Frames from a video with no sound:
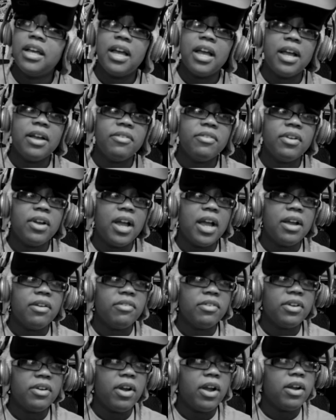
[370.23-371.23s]
I, re I
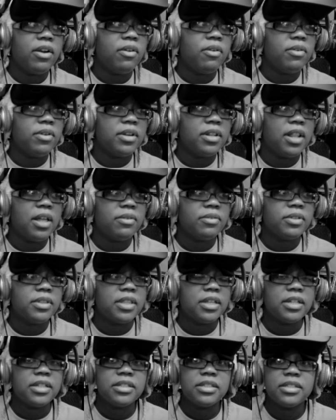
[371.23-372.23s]
regret going along
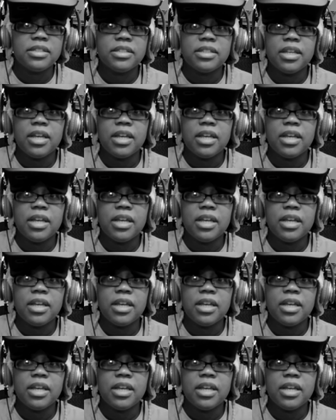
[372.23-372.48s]
with this.